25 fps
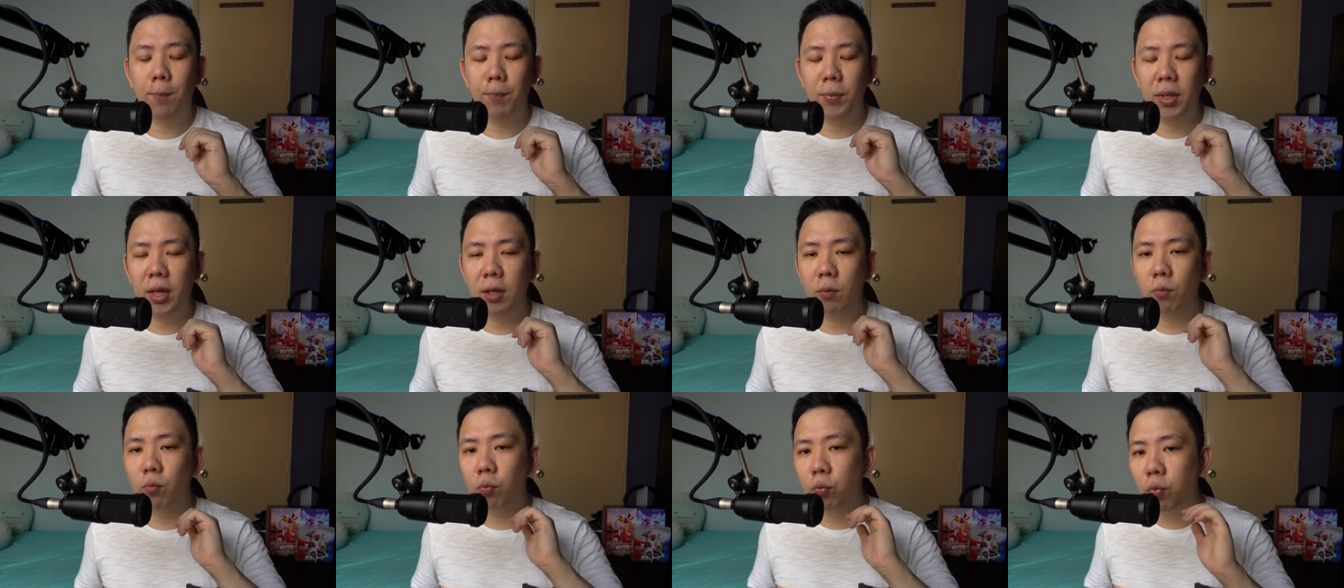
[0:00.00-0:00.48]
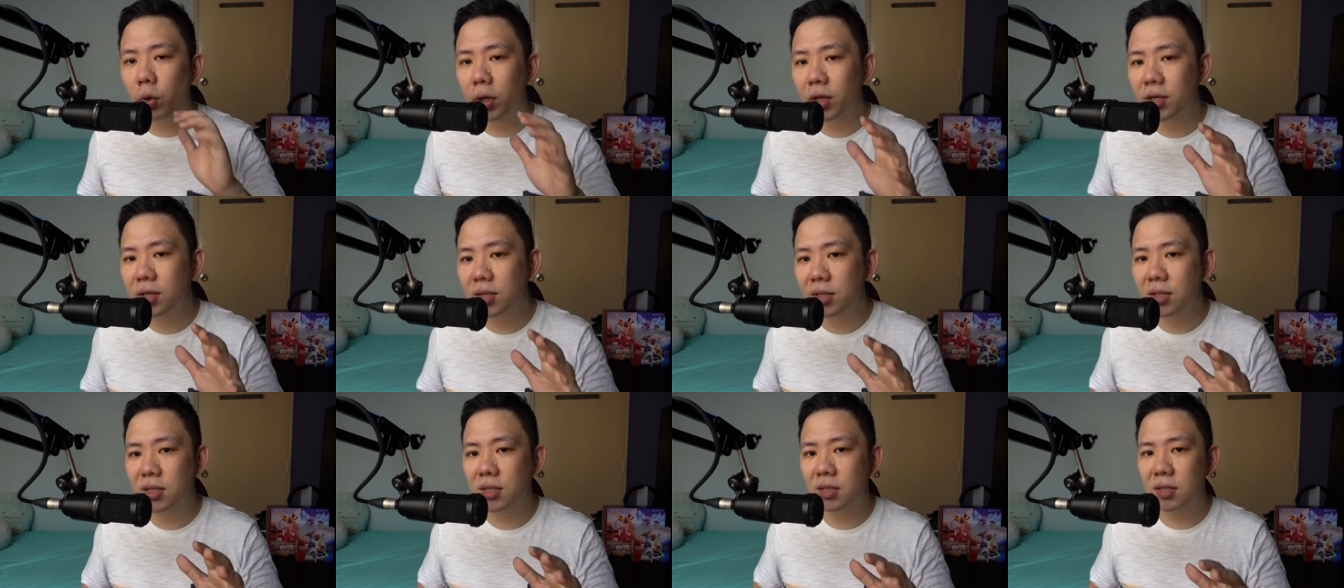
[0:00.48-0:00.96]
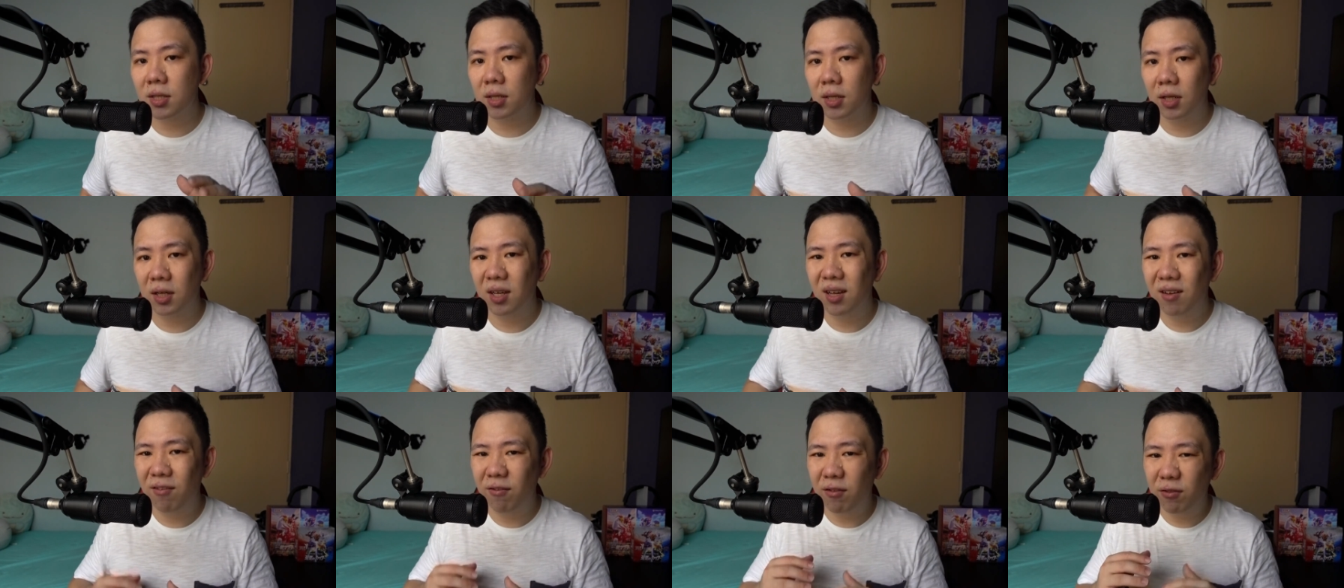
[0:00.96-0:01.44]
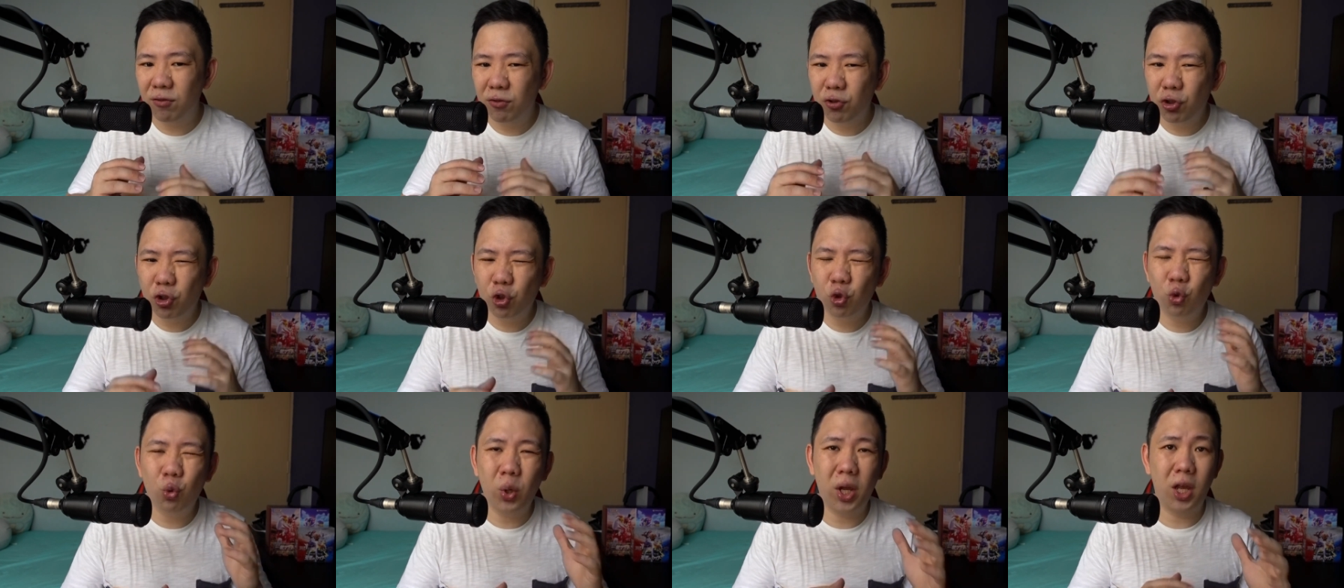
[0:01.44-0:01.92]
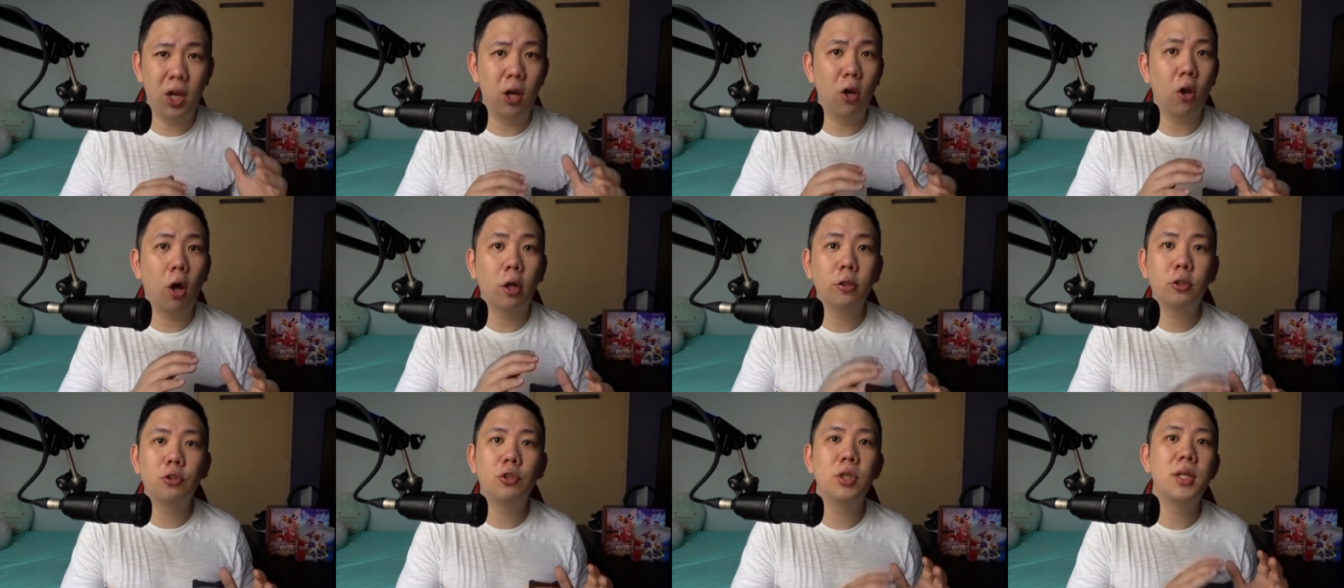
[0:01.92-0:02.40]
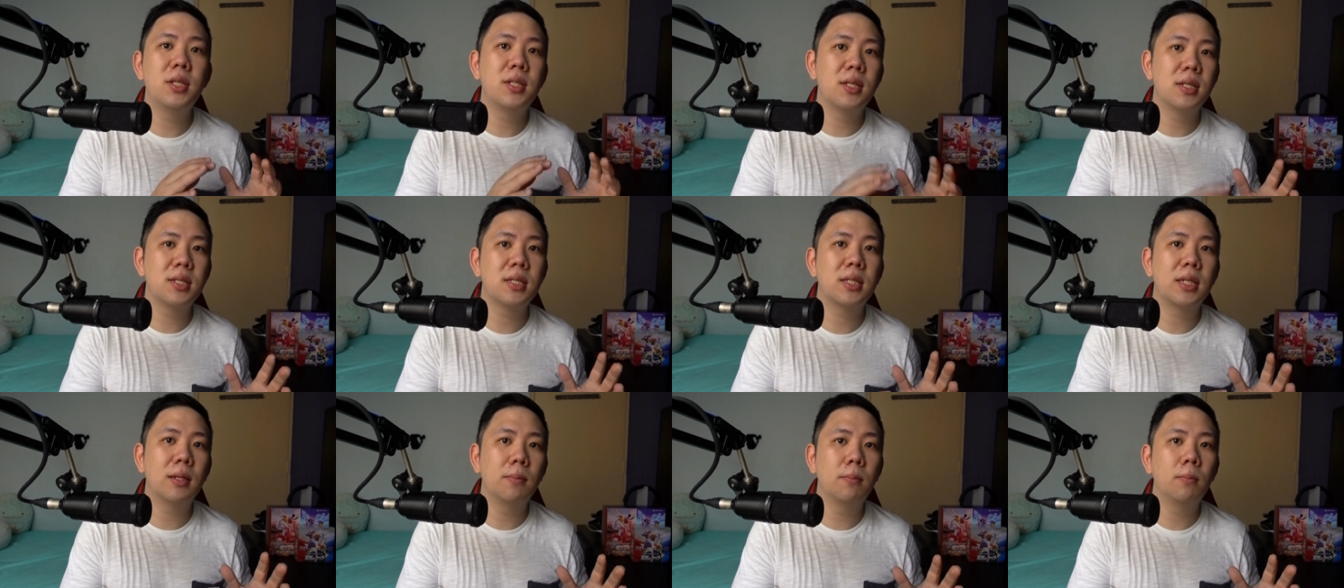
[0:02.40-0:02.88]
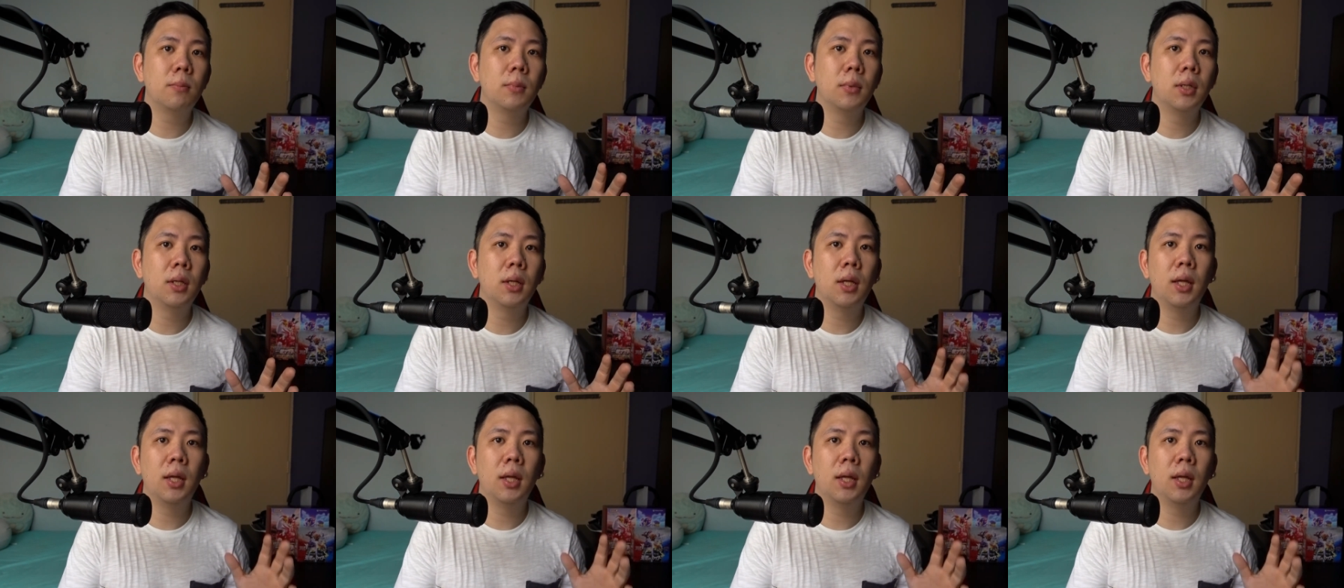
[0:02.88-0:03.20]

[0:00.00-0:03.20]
It was through a lottery system,